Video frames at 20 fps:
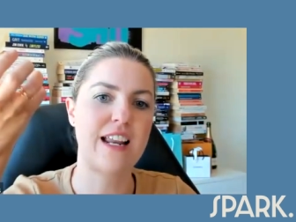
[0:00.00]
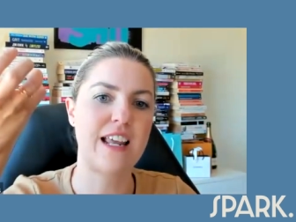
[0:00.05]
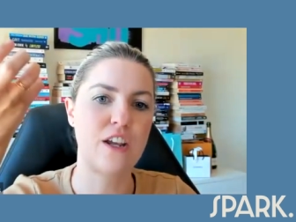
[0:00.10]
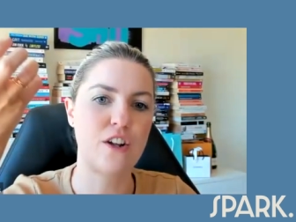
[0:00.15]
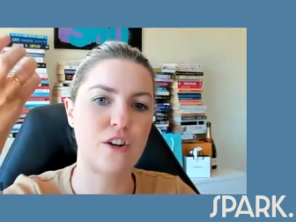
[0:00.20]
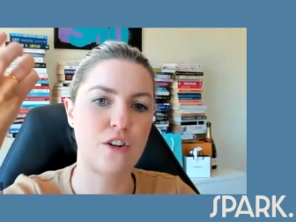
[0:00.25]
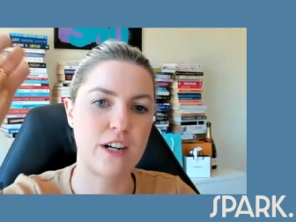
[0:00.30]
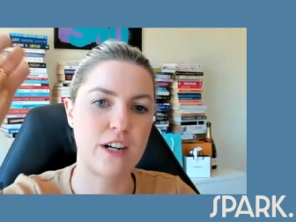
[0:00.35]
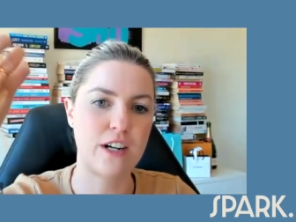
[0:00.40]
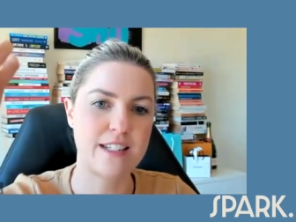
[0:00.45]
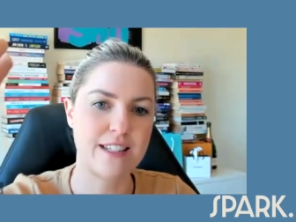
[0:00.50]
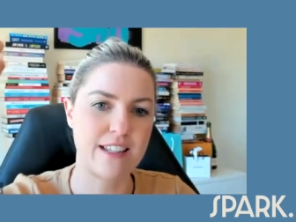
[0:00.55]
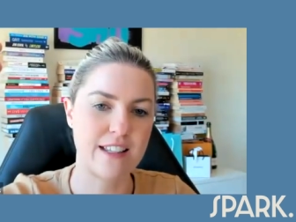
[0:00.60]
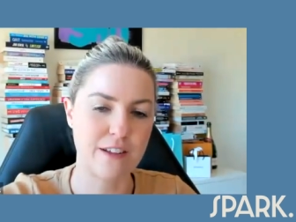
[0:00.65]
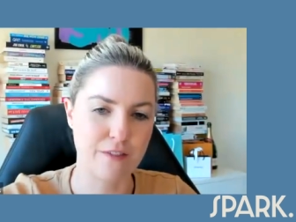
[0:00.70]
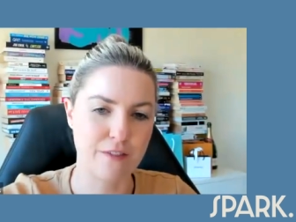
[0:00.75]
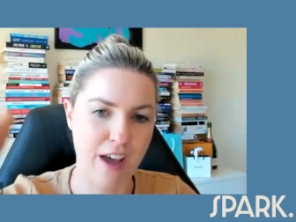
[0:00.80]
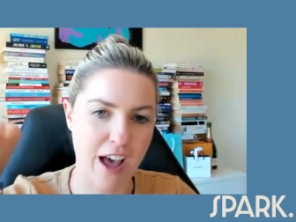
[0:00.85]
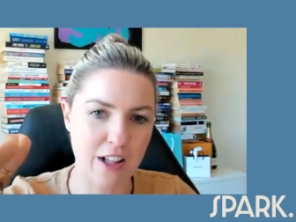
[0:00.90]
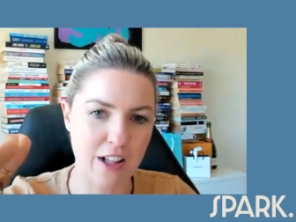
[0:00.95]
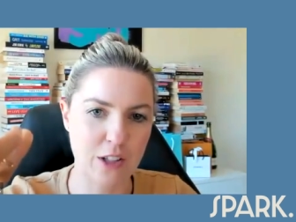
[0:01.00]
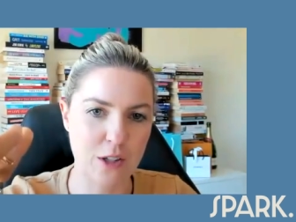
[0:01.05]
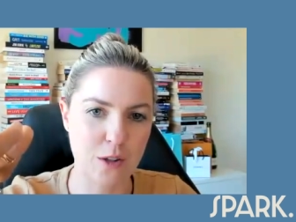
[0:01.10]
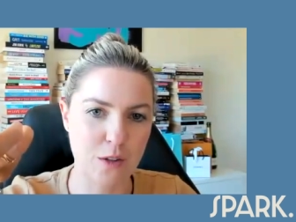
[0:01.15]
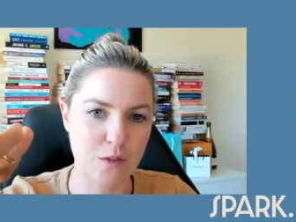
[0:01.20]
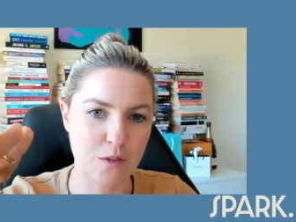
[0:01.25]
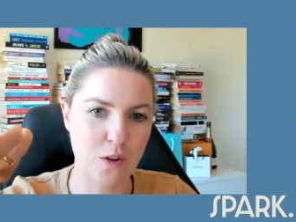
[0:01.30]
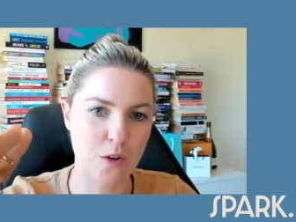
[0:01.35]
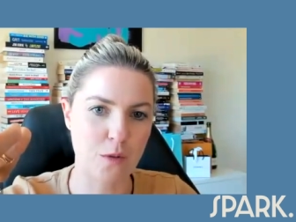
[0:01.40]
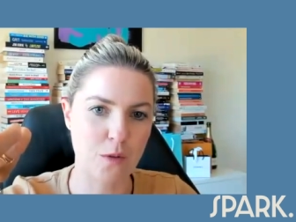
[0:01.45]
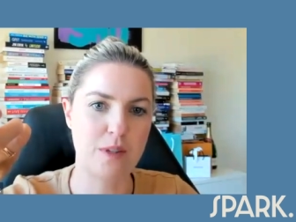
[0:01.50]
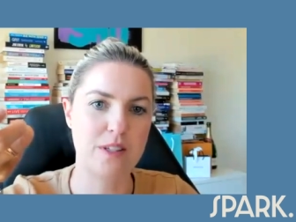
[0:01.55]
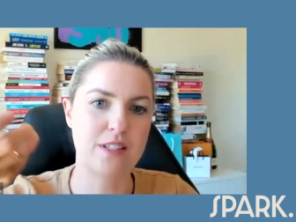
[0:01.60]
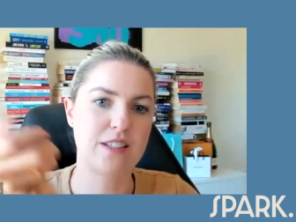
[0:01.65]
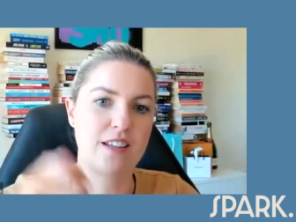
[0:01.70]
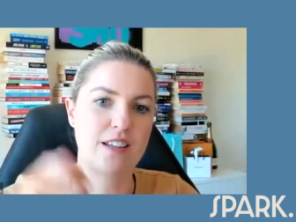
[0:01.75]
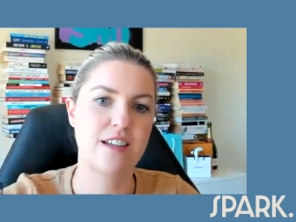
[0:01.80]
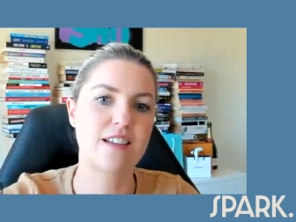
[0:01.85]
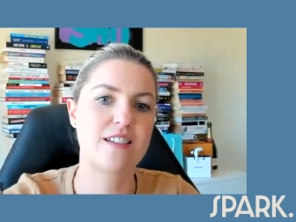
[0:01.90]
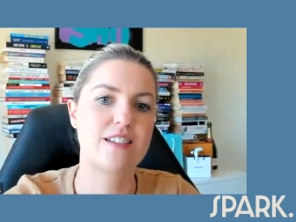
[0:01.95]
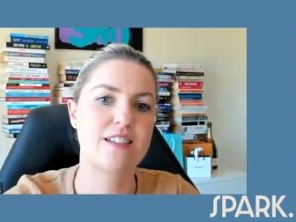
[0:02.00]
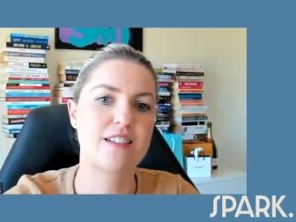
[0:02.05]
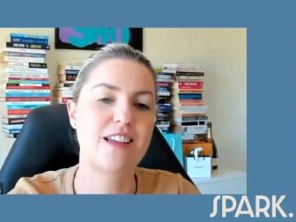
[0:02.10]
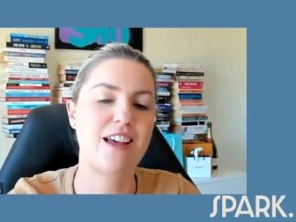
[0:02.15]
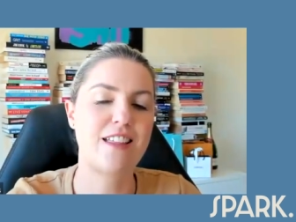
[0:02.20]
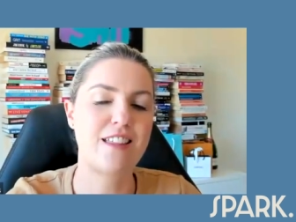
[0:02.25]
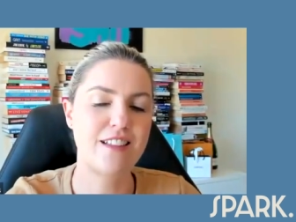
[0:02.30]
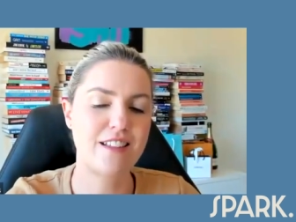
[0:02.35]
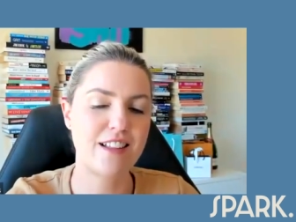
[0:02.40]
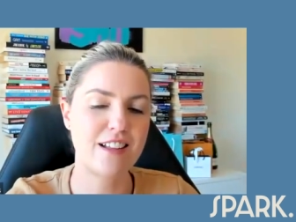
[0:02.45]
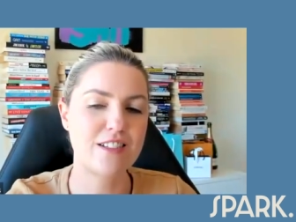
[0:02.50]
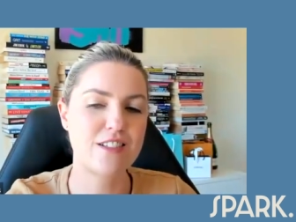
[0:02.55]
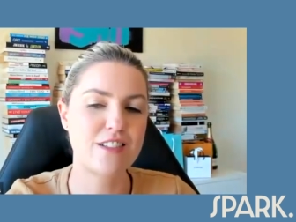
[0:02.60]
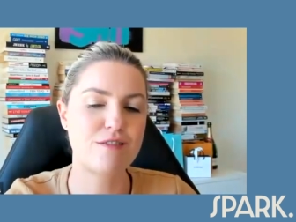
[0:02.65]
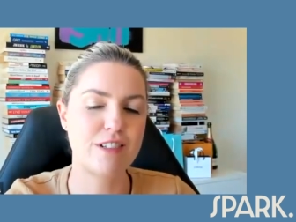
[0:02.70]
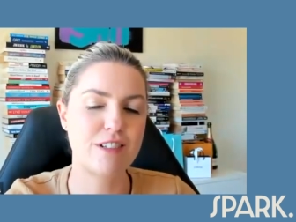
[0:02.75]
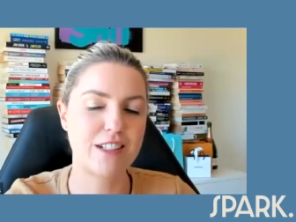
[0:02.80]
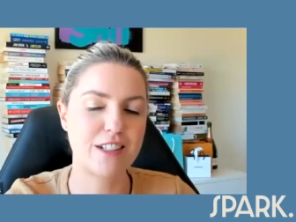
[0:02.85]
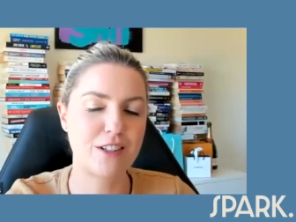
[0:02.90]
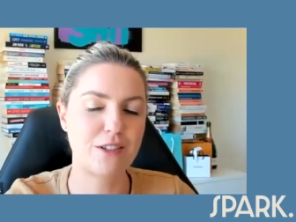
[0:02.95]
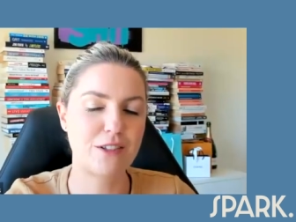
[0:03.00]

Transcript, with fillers: increasing the value of your business. I think that's really